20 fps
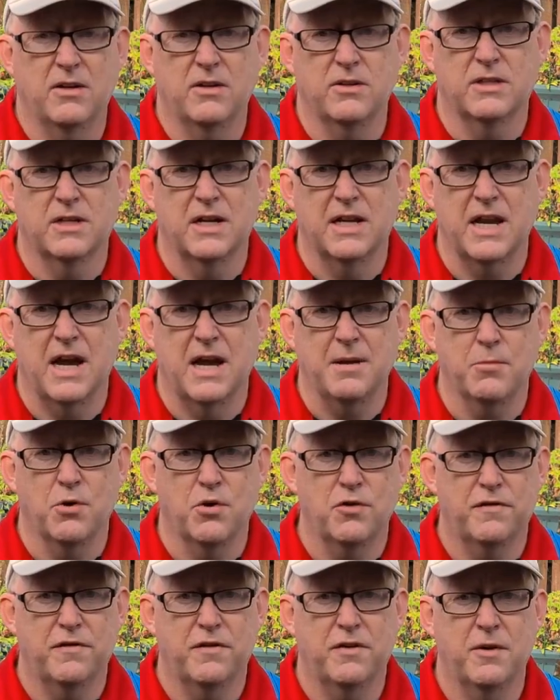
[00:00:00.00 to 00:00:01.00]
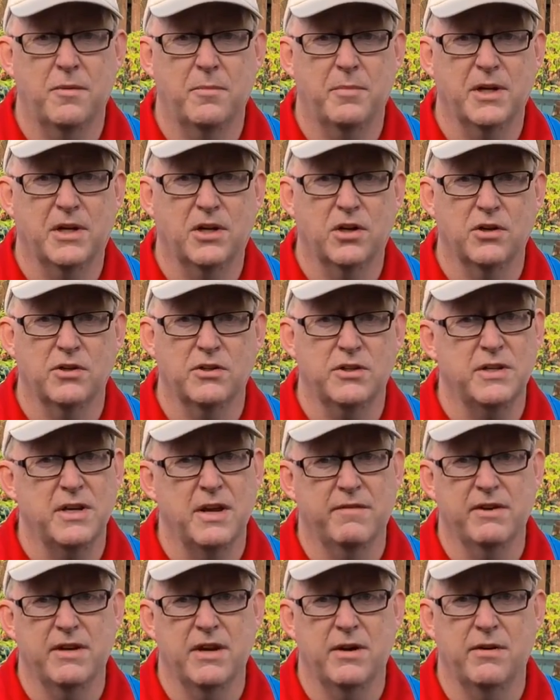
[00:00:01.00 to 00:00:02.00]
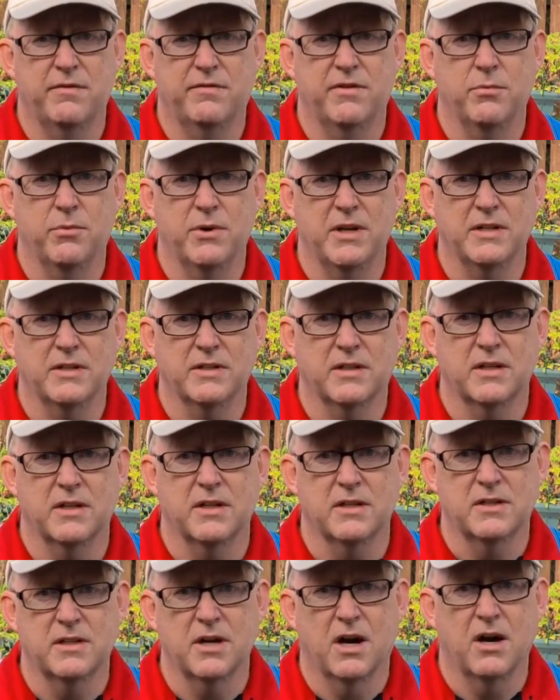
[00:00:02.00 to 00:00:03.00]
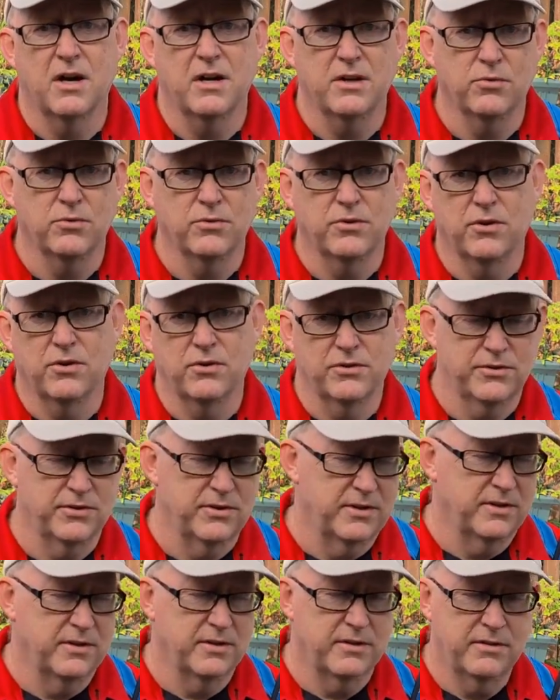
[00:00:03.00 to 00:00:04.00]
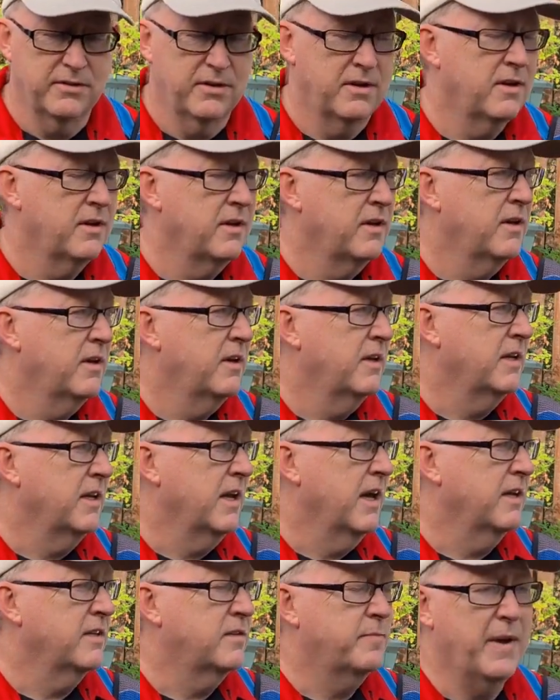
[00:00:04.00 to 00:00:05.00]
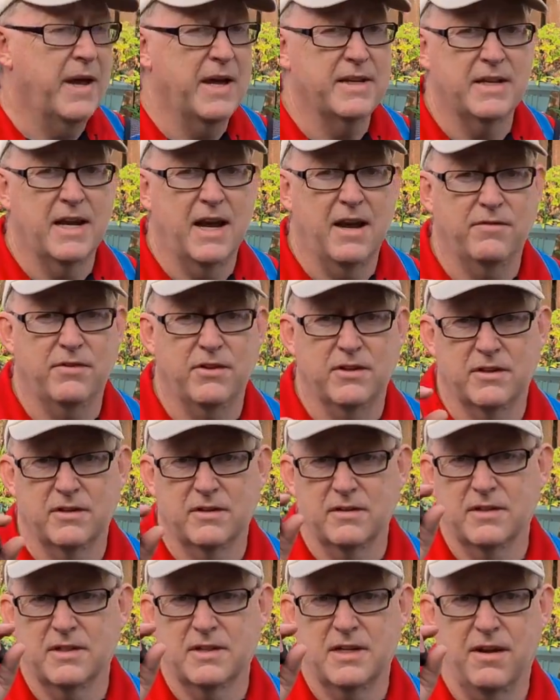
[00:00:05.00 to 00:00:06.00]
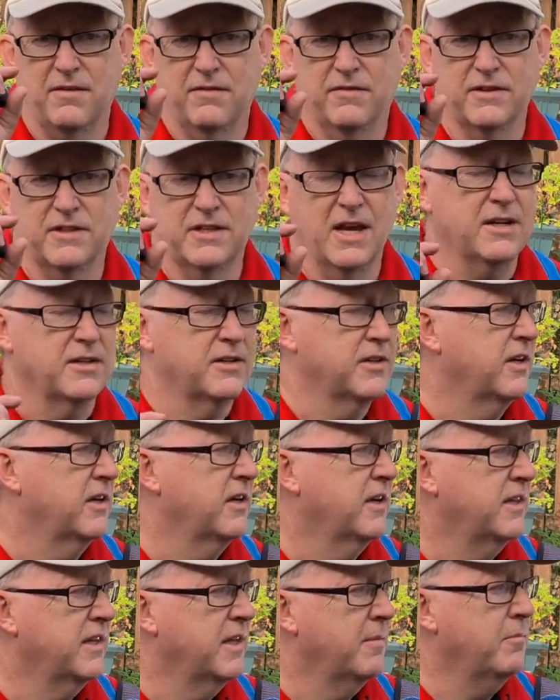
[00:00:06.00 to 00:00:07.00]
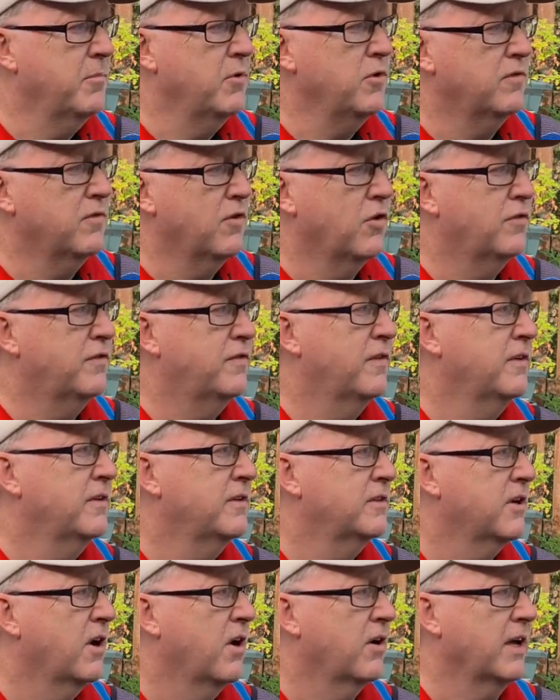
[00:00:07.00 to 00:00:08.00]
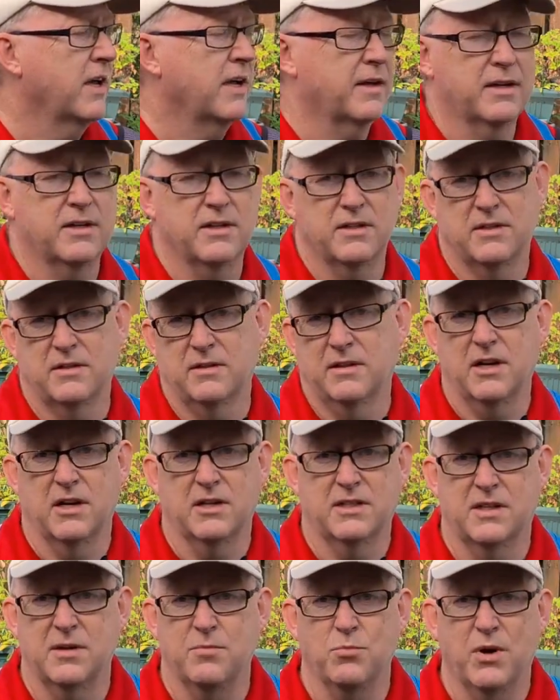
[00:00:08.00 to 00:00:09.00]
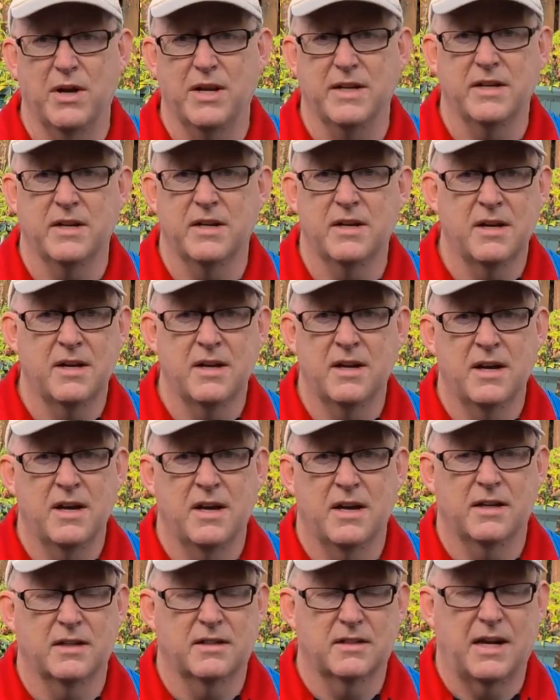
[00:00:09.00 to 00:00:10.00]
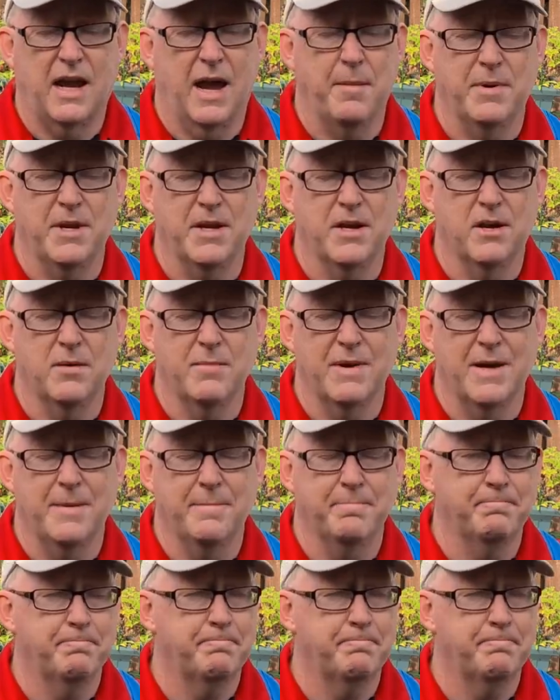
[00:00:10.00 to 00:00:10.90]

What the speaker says: usually aim off because you never know if the wind's going to die or not, and yeah, it's better to have it set for center and then move off target, because gusting wind, it can be a nightmare.